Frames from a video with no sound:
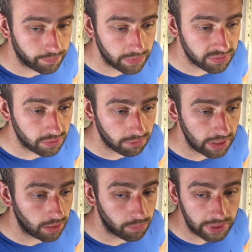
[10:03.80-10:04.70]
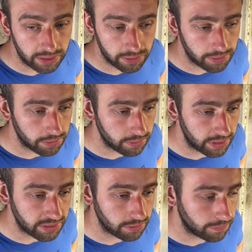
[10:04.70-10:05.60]
There's not really a lot we can do
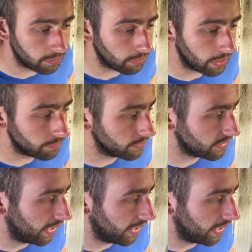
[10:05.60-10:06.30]
until the floor comes.